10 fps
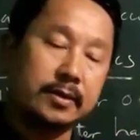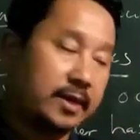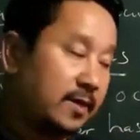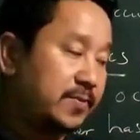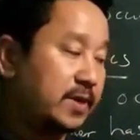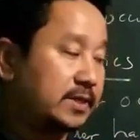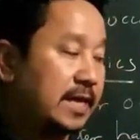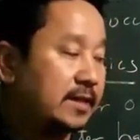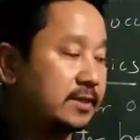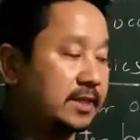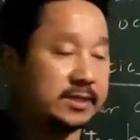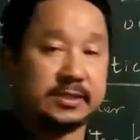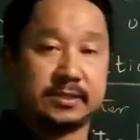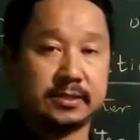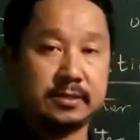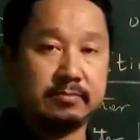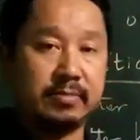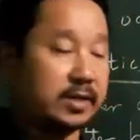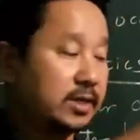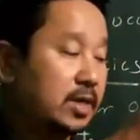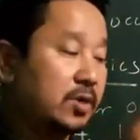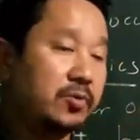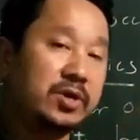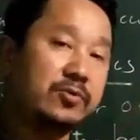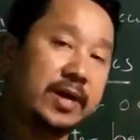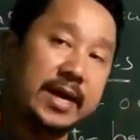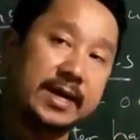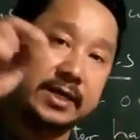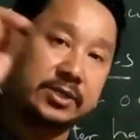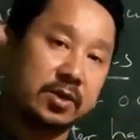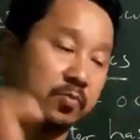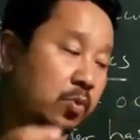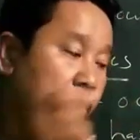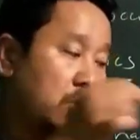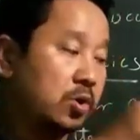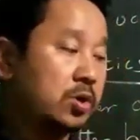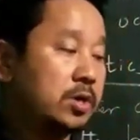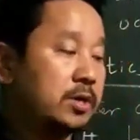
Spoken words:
heavier than this. But when you added some more